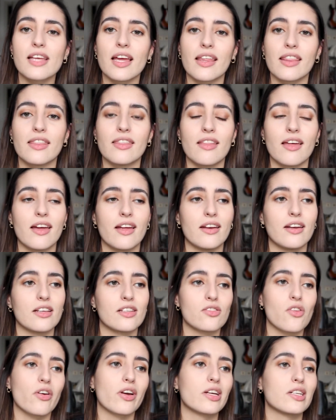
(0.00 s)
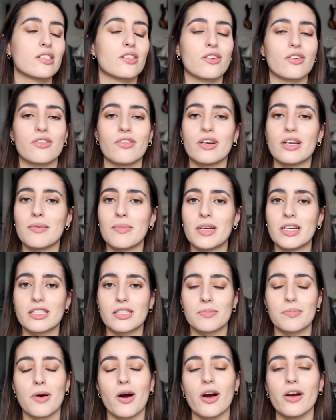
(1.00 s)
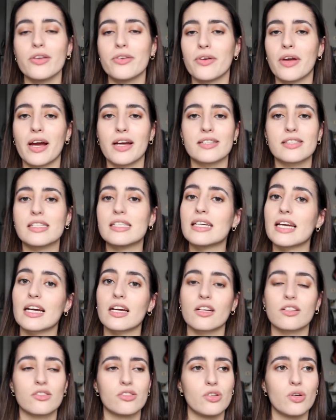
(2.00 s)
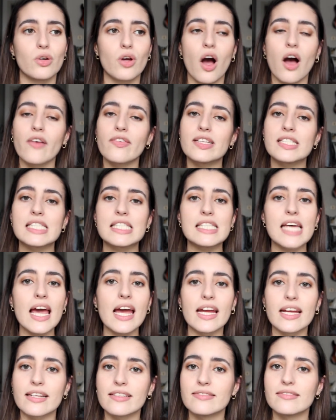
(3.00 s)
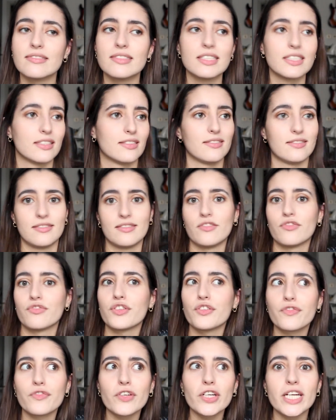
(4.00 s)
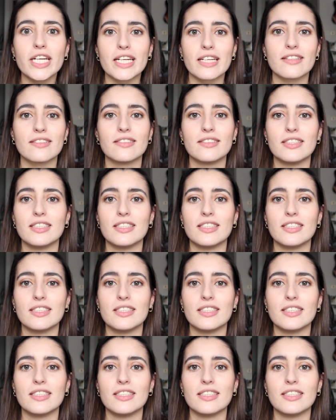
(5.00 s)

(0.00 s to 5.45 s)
and then as long as they're 30 minutes apart, you guys can get 2 coffees a day for free.